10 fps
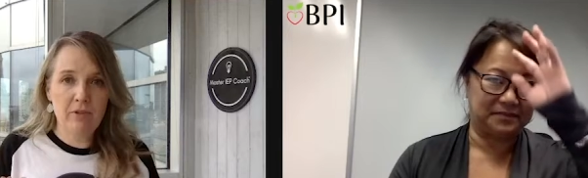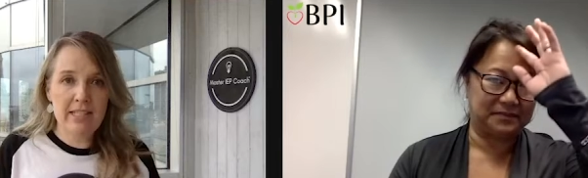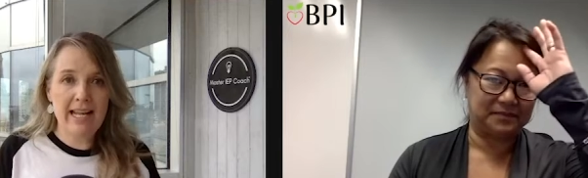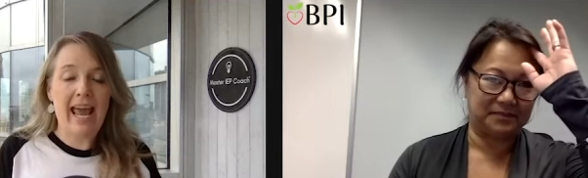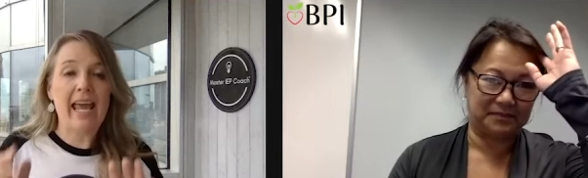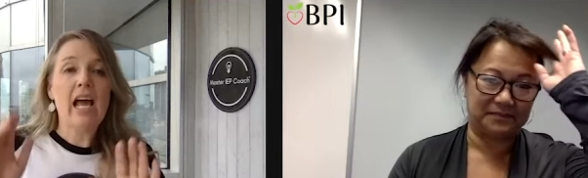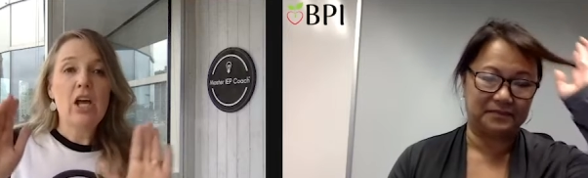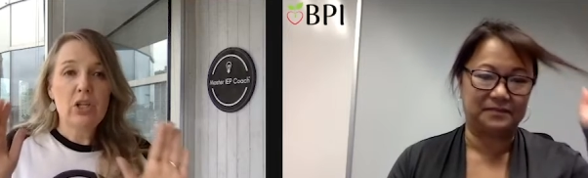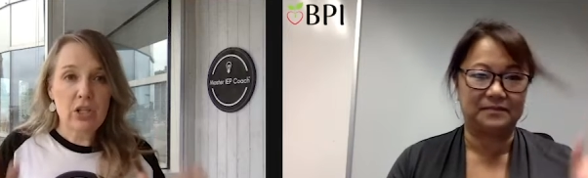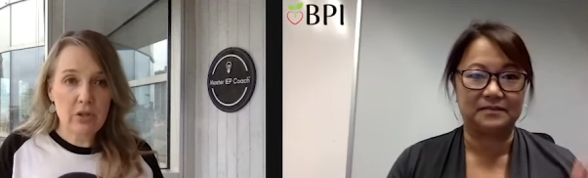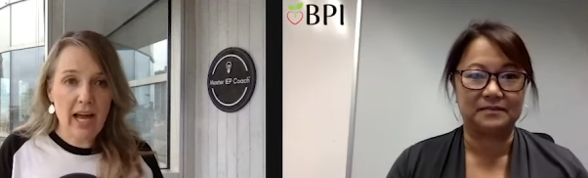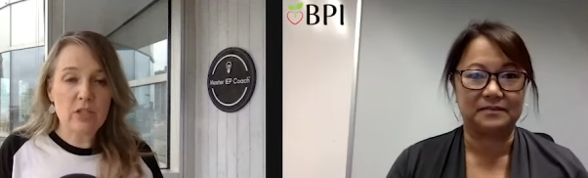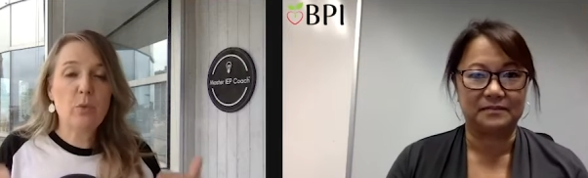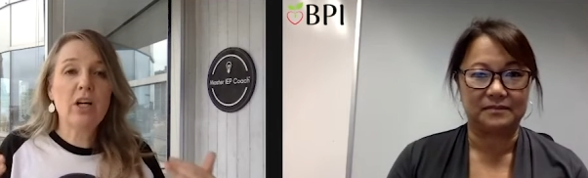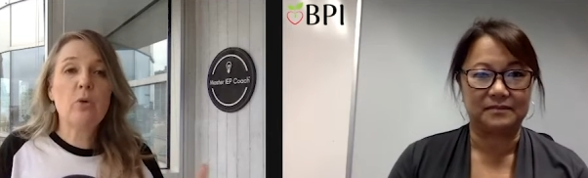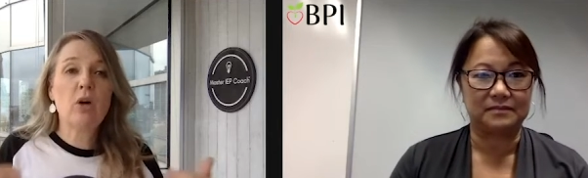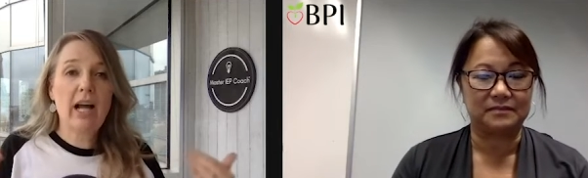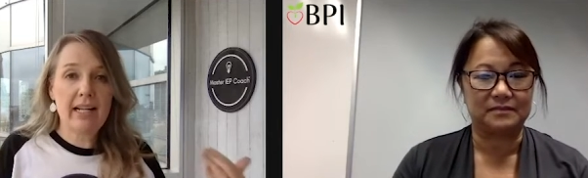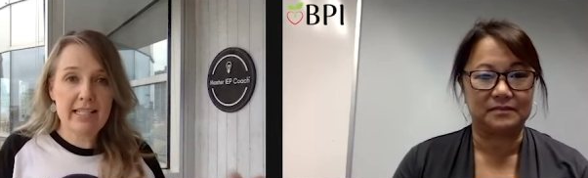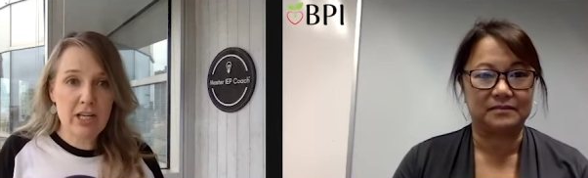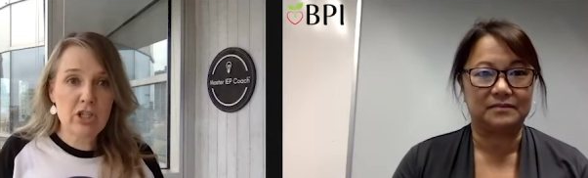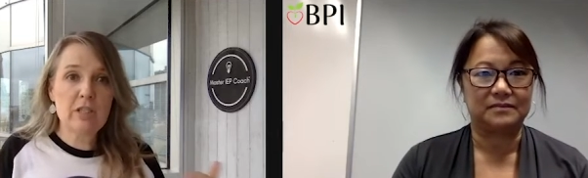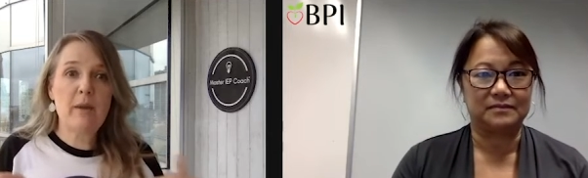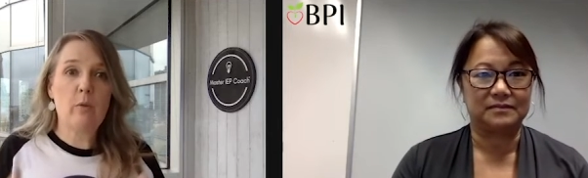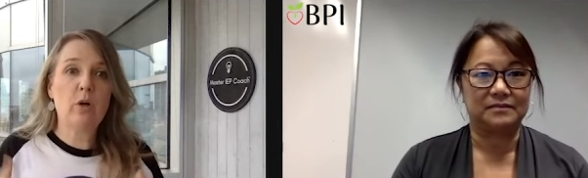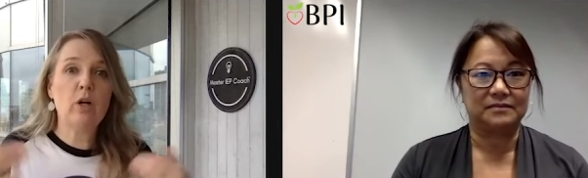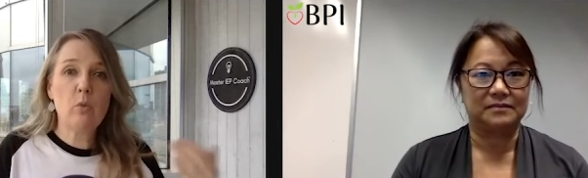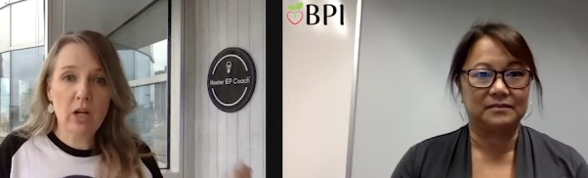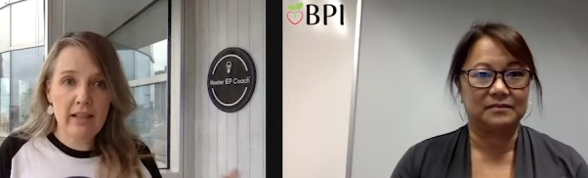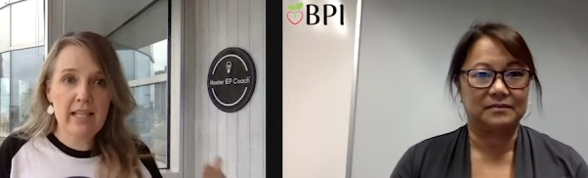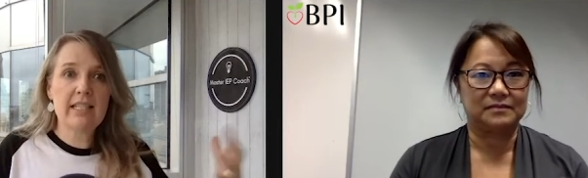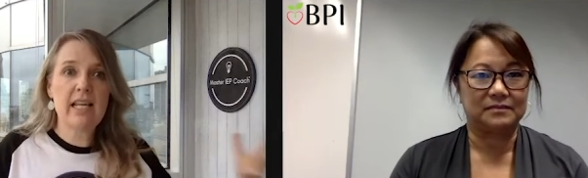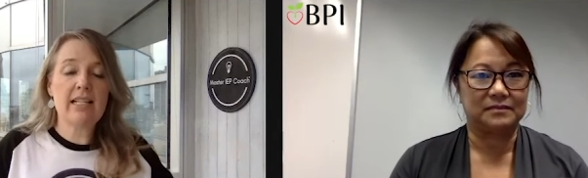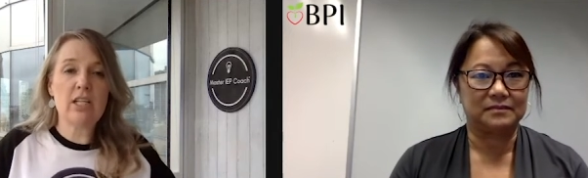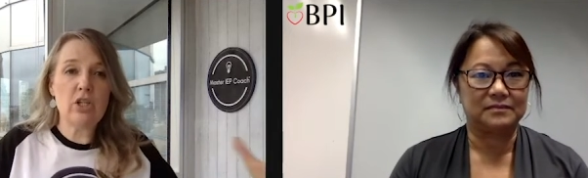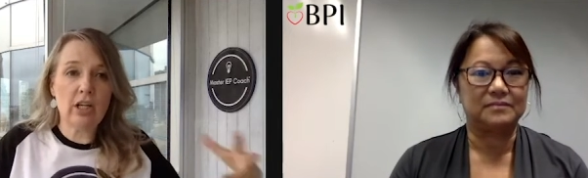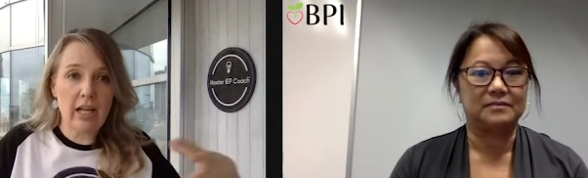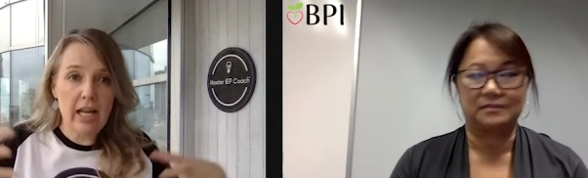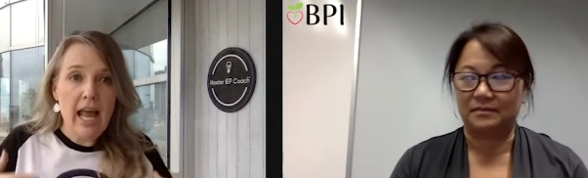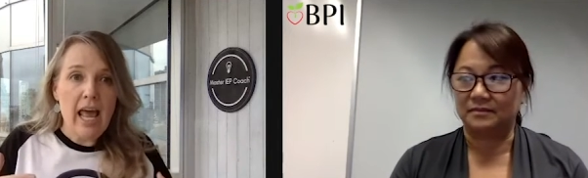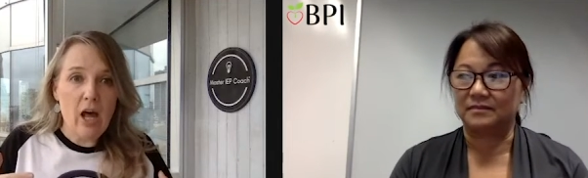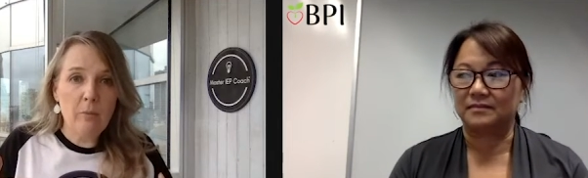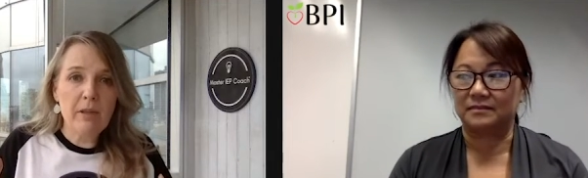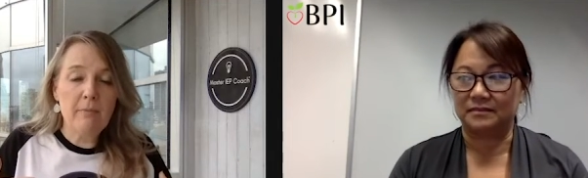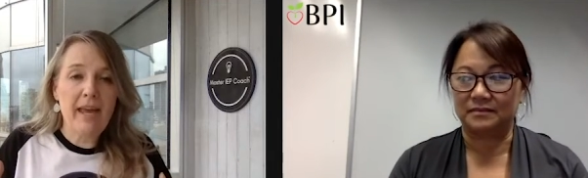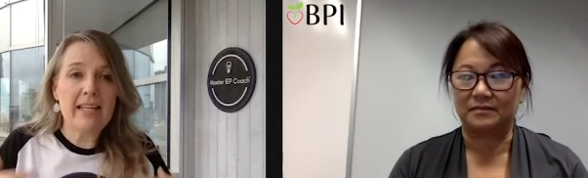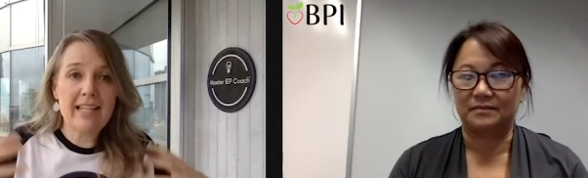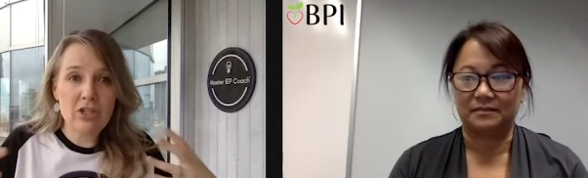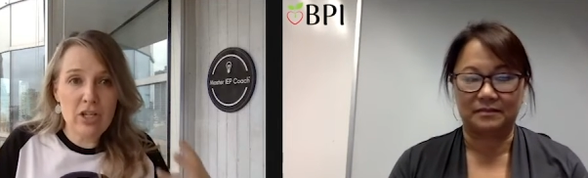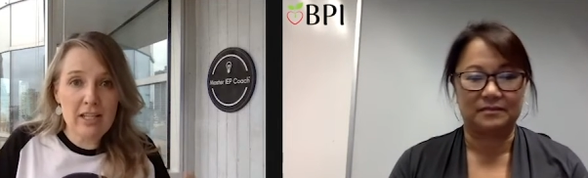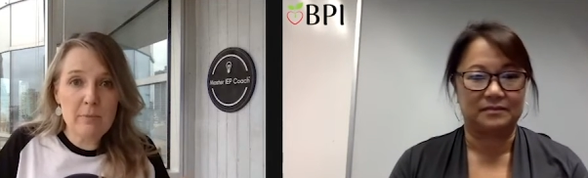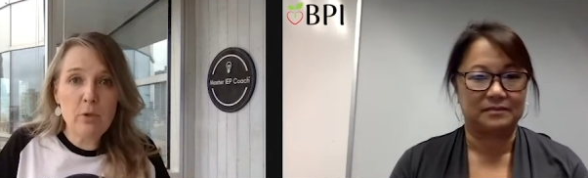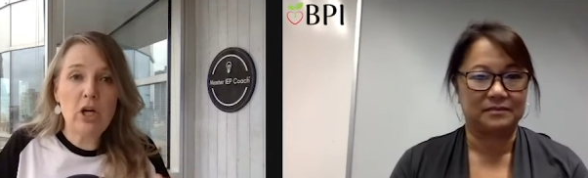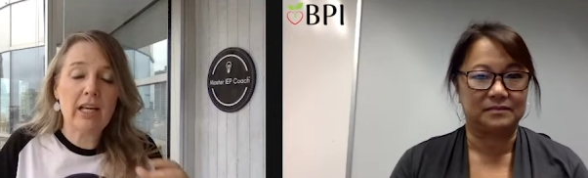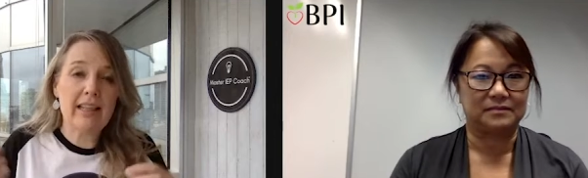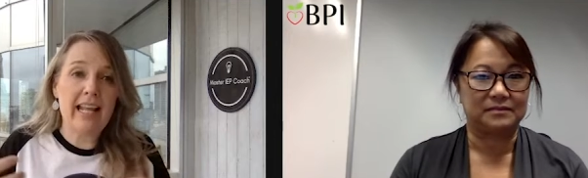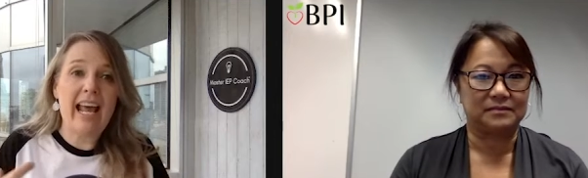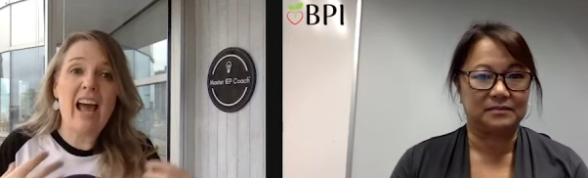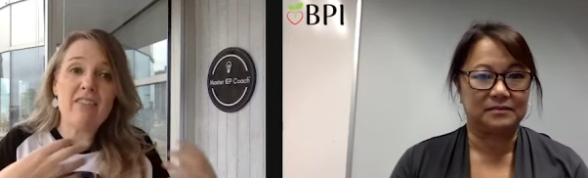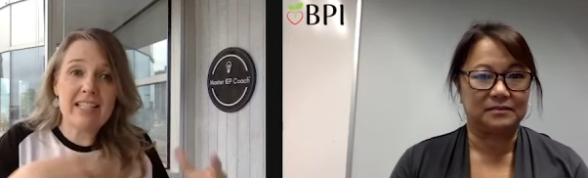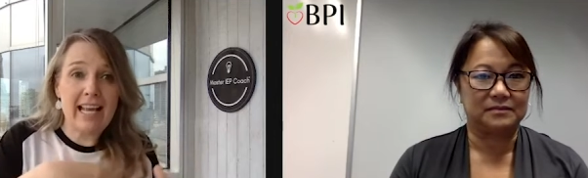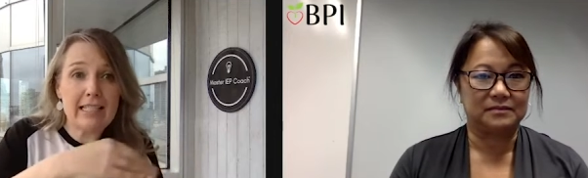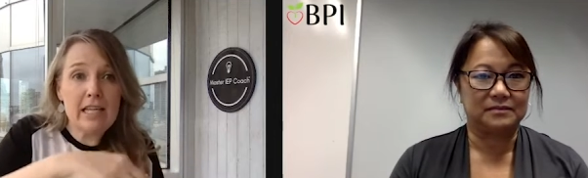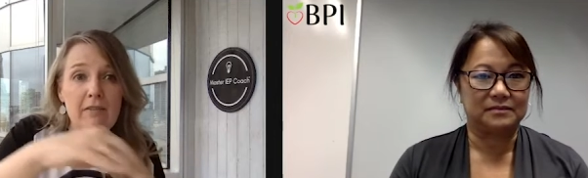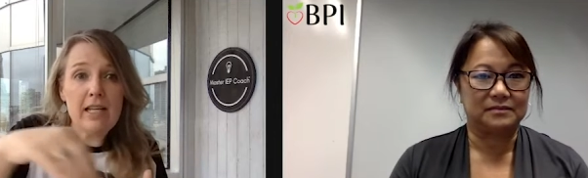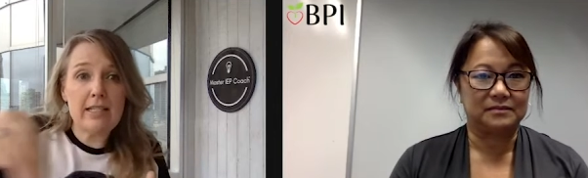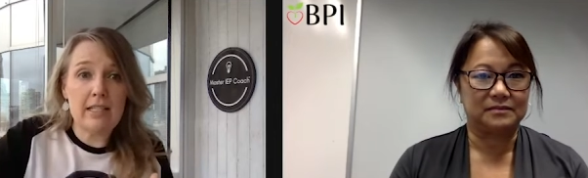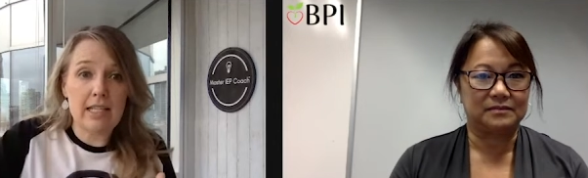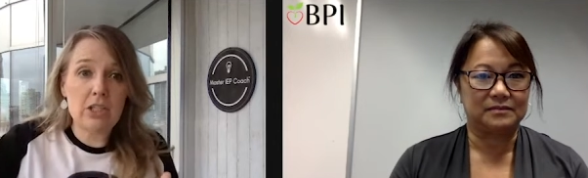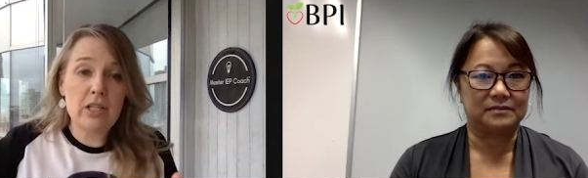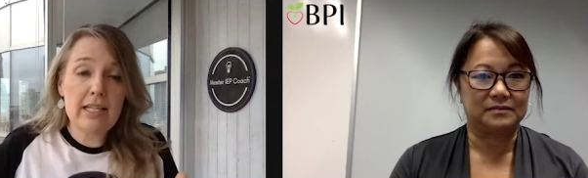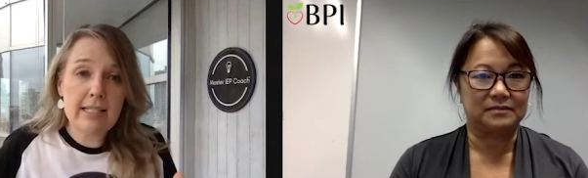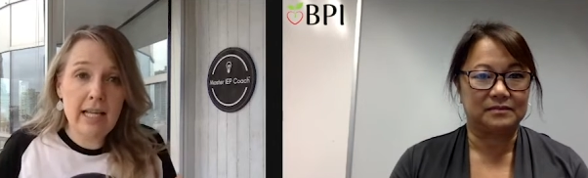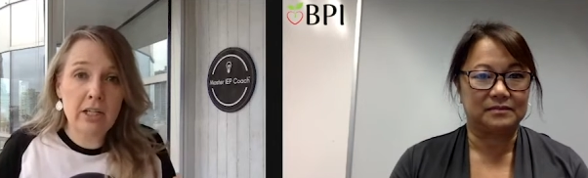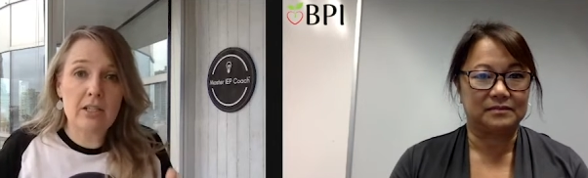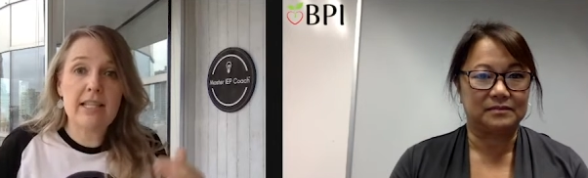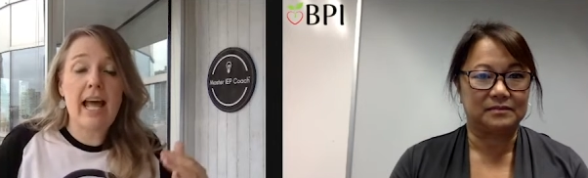Speaker 1: for today. You guys, we're going to work on attention span. We're going to work on these things and you're going to help them pay attention to this book. And then I have these activities in each of these centers